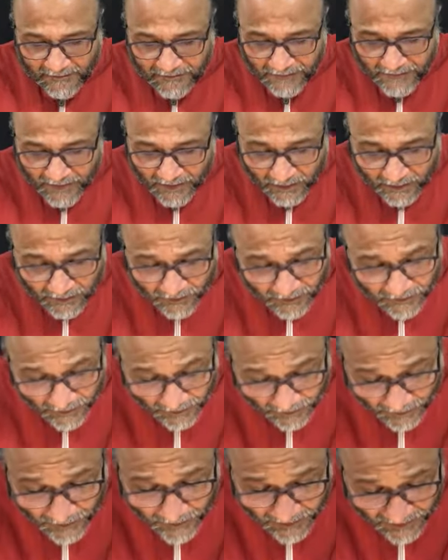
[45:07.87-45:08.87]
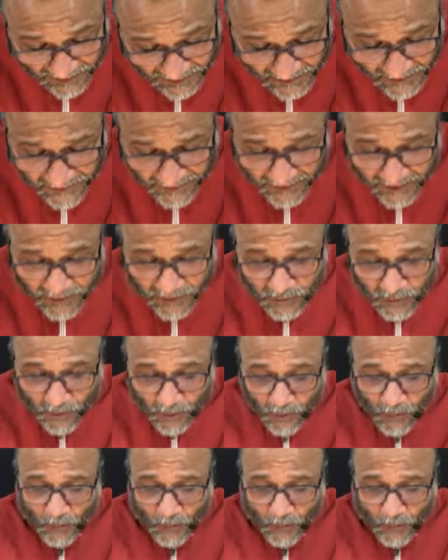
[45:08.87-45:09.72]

this being so,